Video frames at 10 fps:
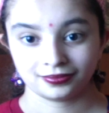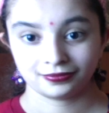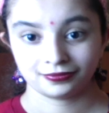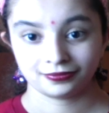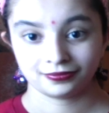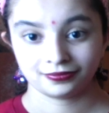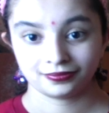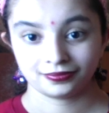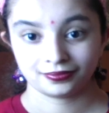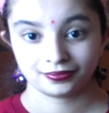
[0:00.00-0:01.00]

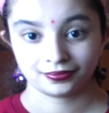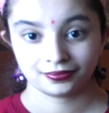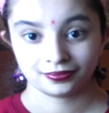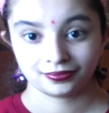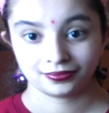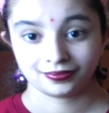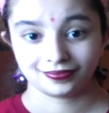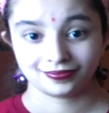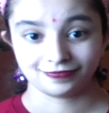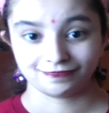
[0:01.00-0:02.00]

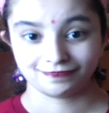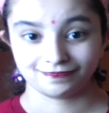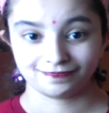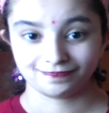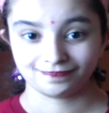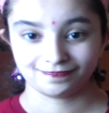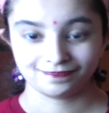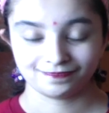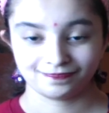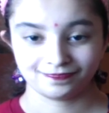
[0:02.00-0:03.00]

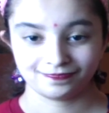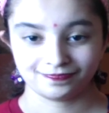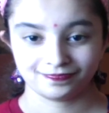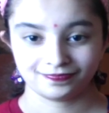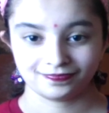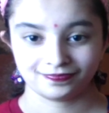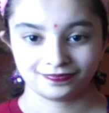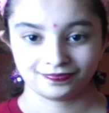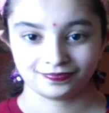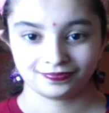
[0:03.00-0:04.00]

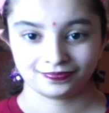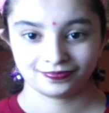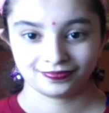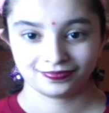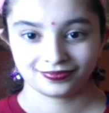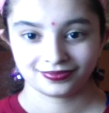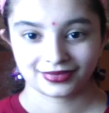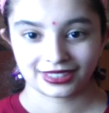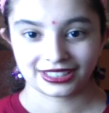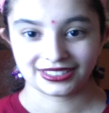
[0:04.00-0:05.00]

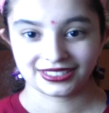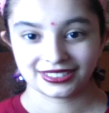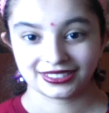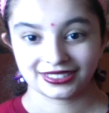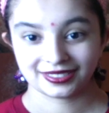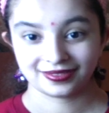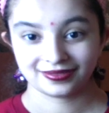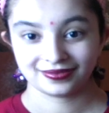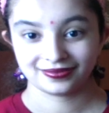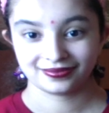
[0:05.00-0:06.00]

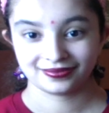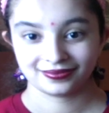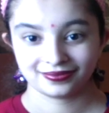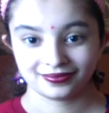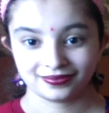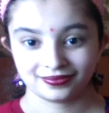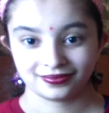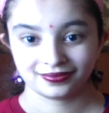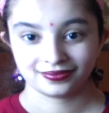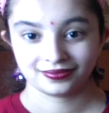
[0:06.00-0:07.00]

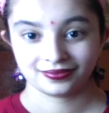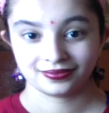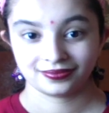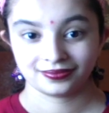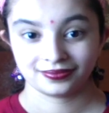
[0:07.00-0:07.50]
[no speech]